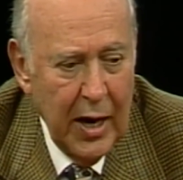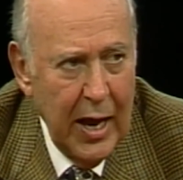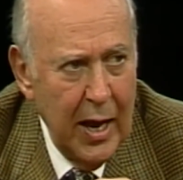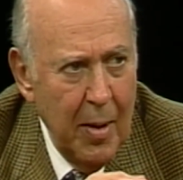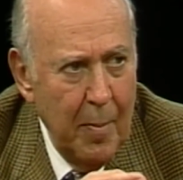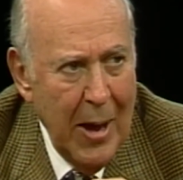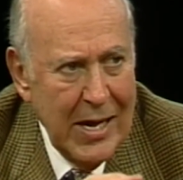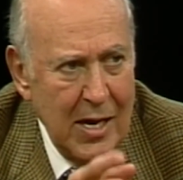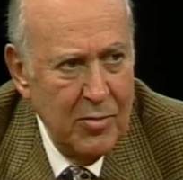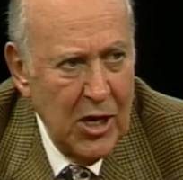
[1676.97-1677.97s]
on
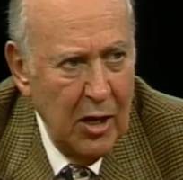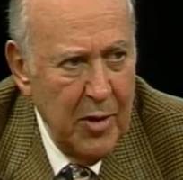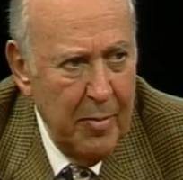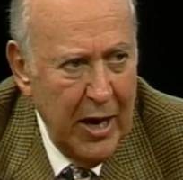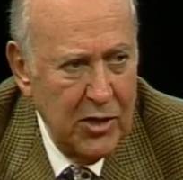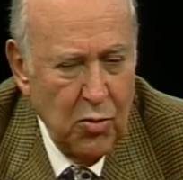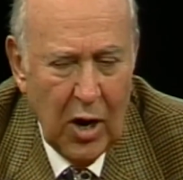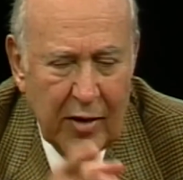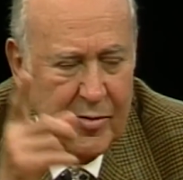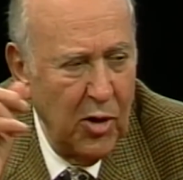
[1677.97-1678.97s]
making him tell me about his
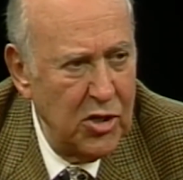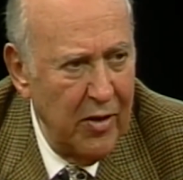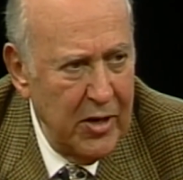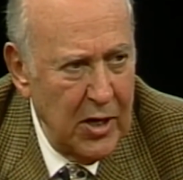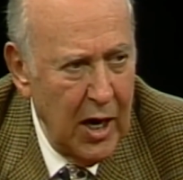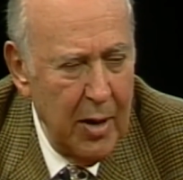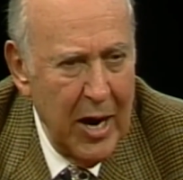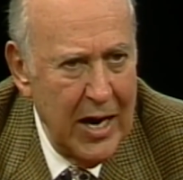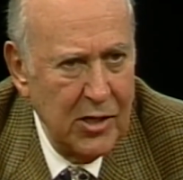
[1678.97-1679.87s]
wives, because every time I